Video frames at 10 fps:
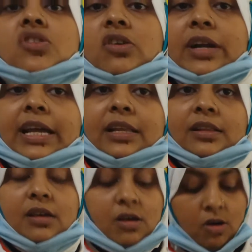Norai.
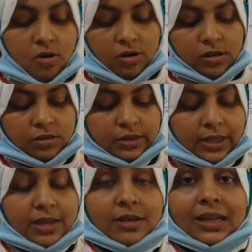All
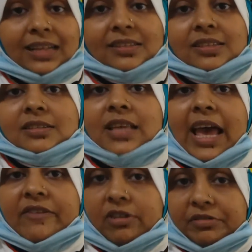the answers I
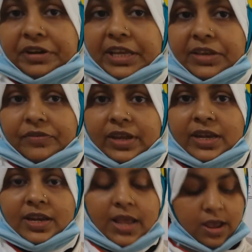have already given.
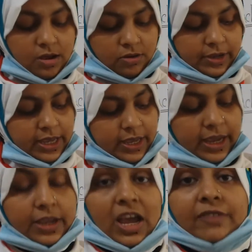Okay,
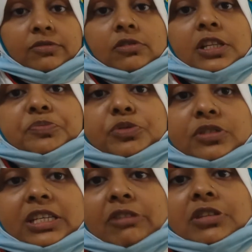you have to only put
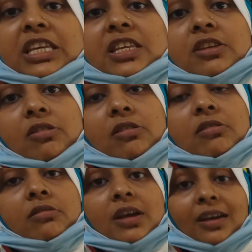down in your
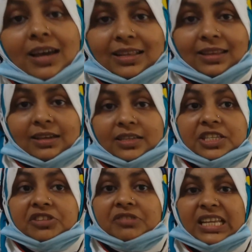khata,
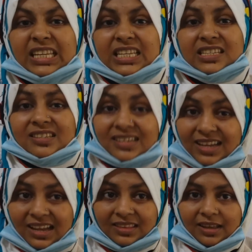in your English
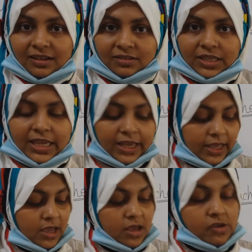khata. Okay,
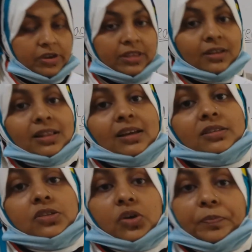when the
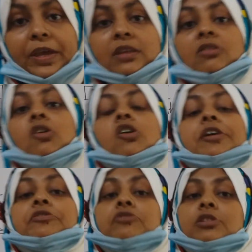class open,
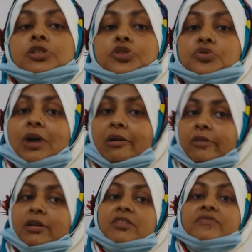when we do
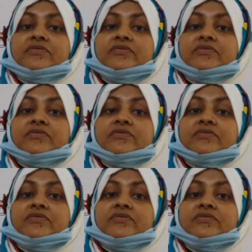our